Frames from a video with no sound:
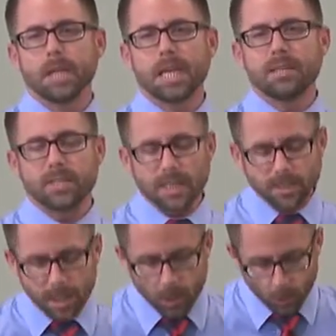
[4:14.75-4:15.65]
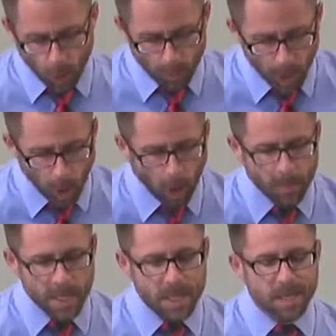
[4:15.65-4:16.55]
He sent in the Roman
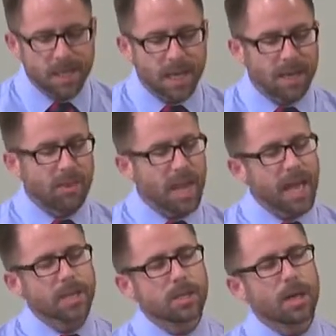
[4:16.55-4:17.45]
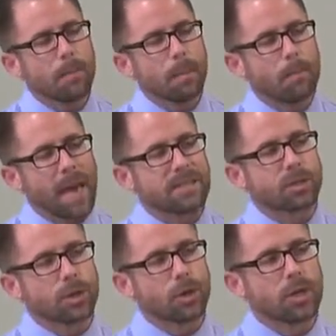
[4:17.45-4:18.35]
army, and they ended up
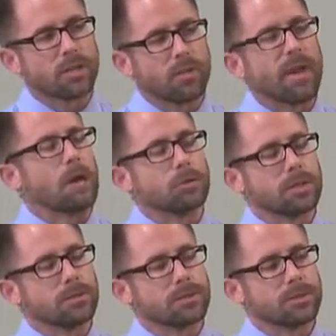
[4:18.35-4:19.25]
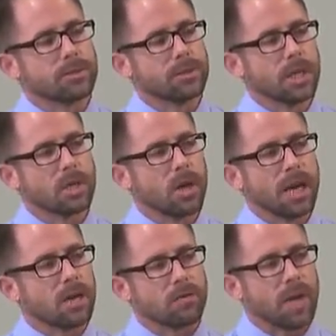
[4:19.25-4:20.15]
massacring thousands. It got
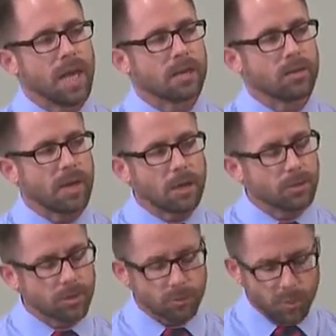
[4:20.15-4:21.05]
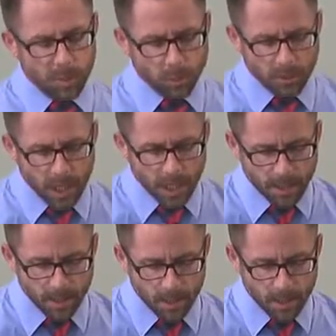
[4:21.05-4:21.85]
out of hand. Thousands of people died.